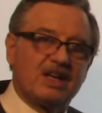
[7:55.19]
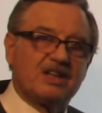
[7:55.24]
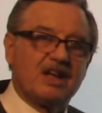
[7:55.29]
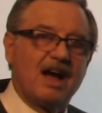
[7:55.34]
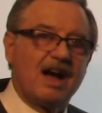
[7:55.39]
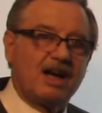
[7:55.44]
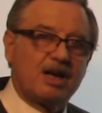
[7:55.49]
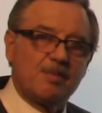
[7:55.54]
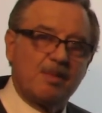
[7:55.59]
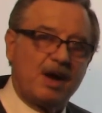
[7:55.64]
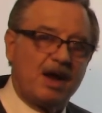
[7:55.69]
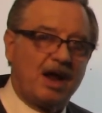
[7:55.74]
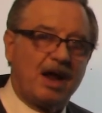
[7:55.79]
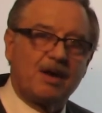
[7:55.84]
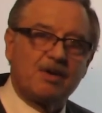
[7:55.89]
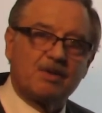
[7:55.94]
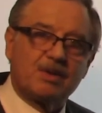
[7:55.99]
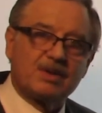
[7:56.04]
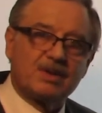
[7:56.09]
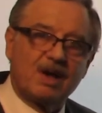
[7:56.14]

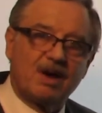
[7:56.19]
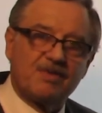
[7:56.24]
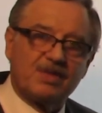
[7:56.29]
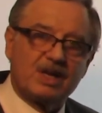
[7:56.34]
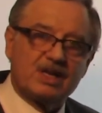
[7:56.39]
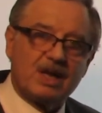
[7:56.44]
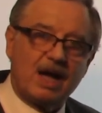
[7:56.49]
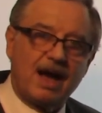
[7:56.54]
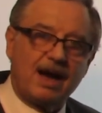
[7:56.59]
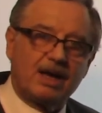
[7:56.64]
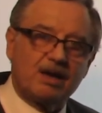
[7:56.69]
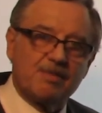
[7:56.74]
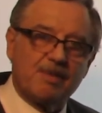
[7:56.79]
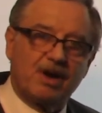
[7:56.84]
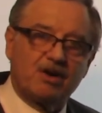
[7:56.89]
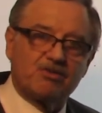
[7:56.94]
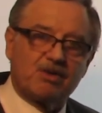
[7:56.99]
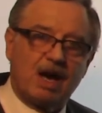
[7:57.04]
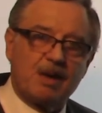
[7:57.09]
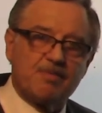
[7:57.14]

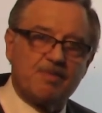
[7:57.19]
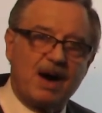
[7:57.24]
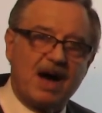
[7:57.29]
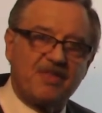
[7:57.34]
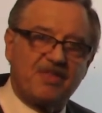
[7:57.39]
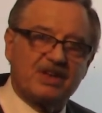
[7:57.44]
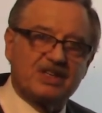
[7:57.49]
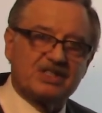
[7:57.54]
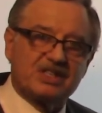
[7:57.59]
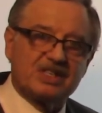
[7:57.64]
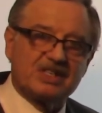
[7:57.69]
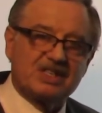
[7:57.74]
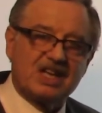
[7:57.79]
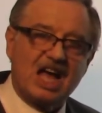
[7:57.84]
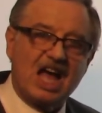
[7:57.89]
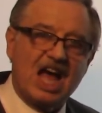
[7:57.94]
documentary hypothesis